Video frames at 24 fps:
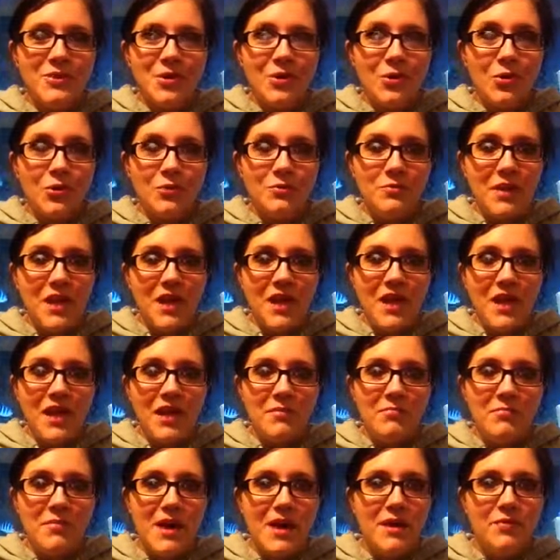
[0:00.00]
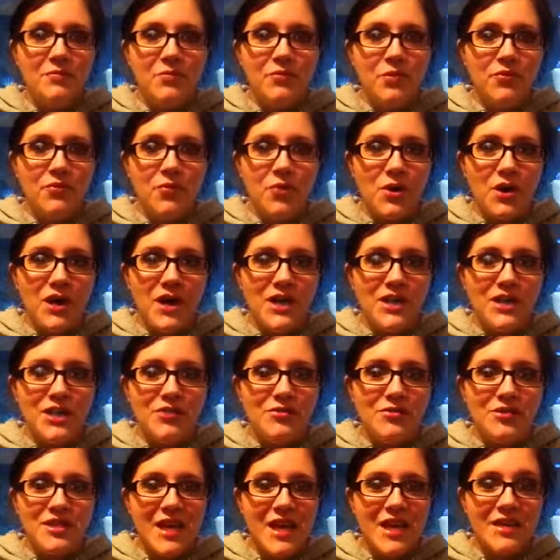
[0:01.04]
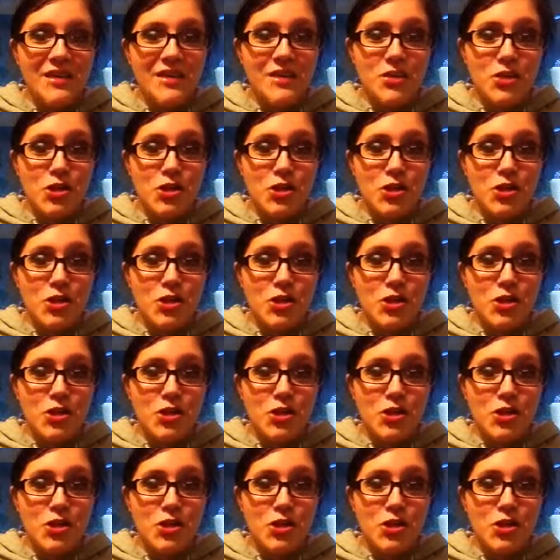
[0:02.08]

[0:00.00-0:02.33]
old man I had met before had used that as